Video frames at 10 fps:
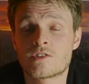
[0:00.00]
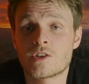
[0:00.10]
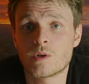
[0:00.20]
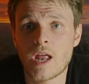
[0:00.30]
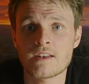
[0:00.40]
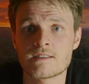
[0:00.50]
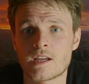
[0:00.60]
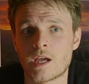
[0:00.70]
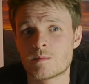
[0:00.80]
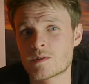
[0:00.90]
to shoot
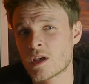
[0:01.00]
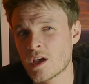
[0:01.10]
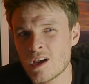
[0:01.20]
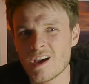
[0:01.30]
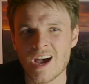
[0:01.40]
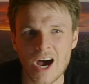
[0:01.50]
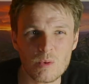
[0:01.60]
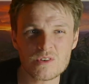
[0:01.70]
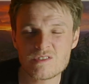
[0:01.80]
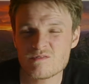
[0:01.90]
landscapes, I
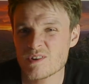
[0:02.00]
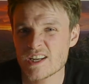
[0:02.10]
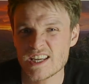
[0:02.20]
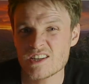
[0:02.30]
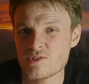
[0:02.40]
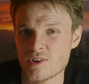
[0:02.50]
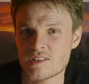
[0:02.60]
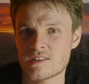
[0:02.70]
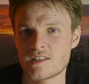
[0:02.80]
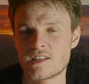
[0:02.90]
wasn't really
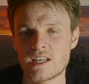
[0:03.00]
interested